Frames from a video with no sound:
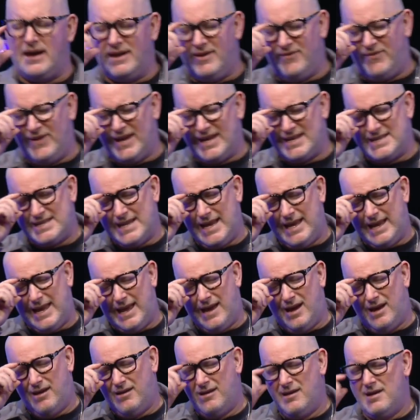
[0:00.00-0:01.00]
If he can take
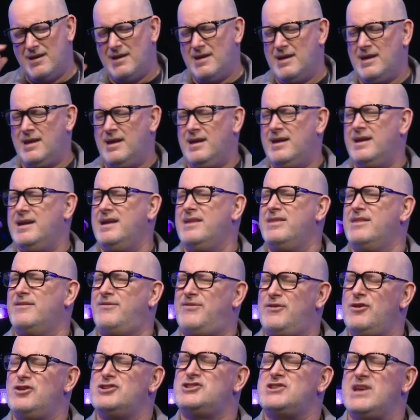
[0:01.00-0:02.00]
out the
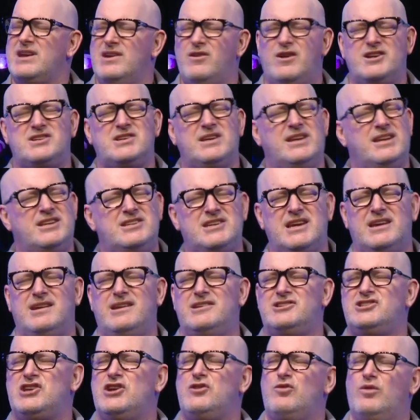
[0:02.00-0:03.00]
first generation, he
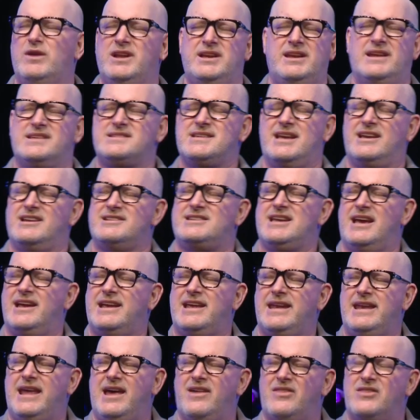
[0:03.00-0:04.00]
generally doesn't get
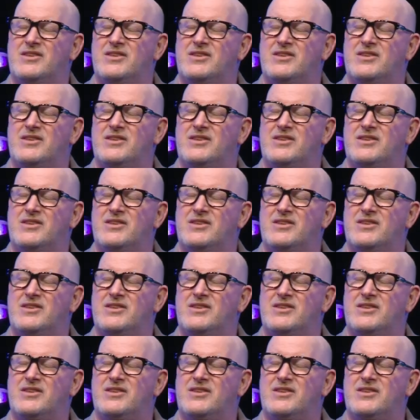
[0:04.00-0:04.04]
taken out.